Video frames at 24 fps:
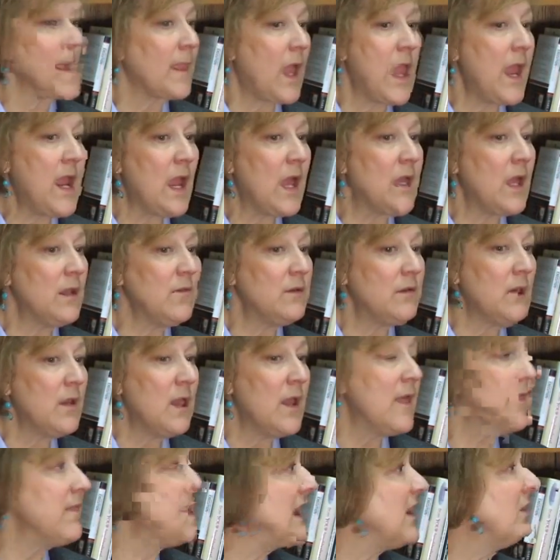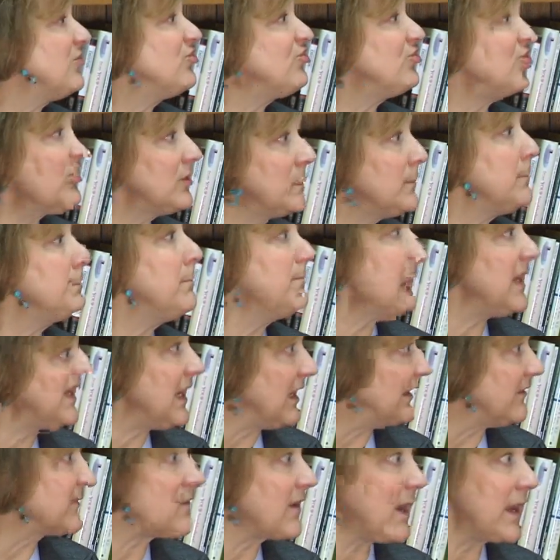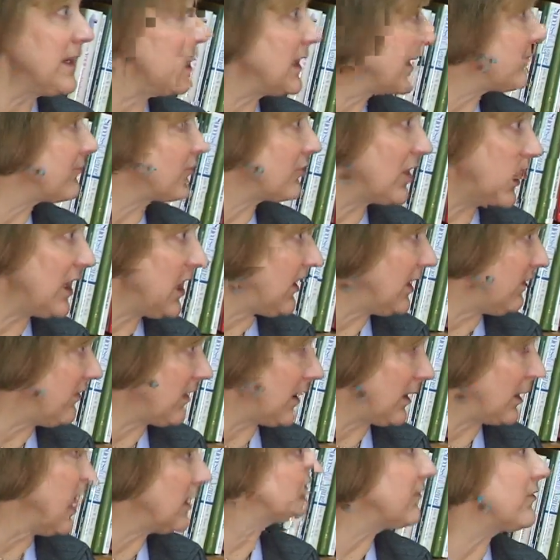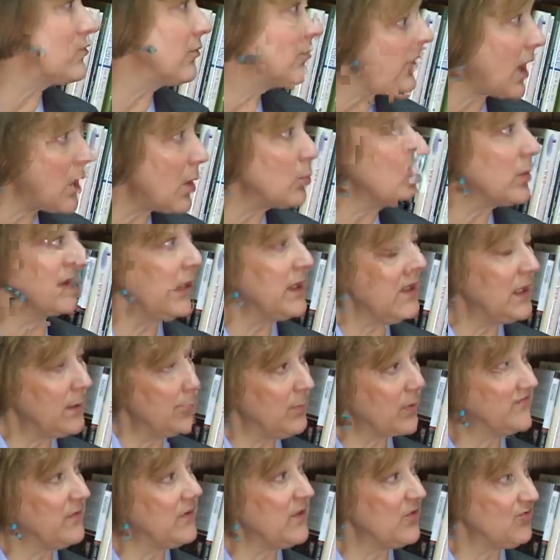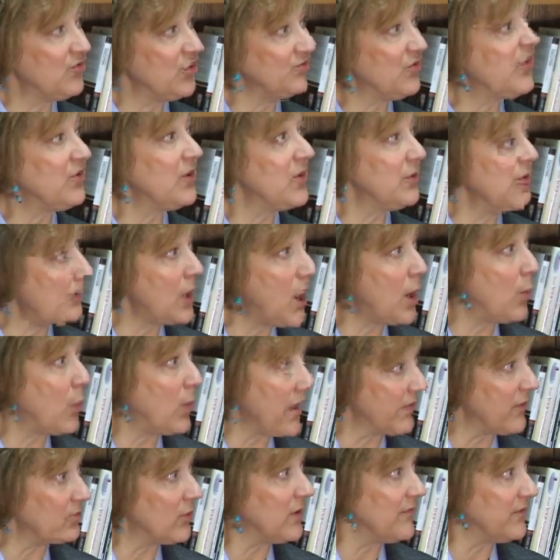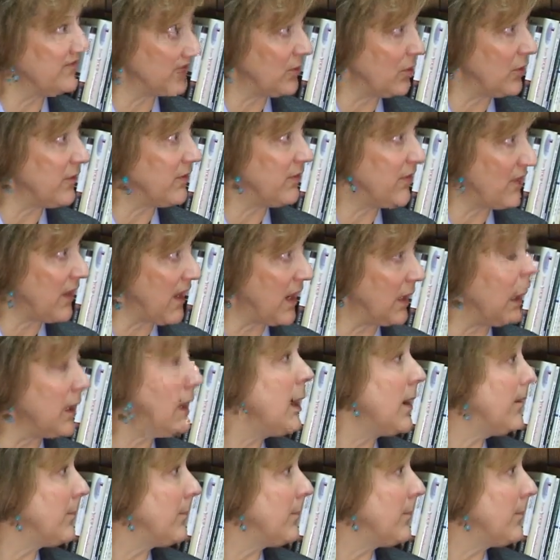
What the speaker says: and they shouldn't be signing up for anything because they're not really in a position to know whether it's a good thing.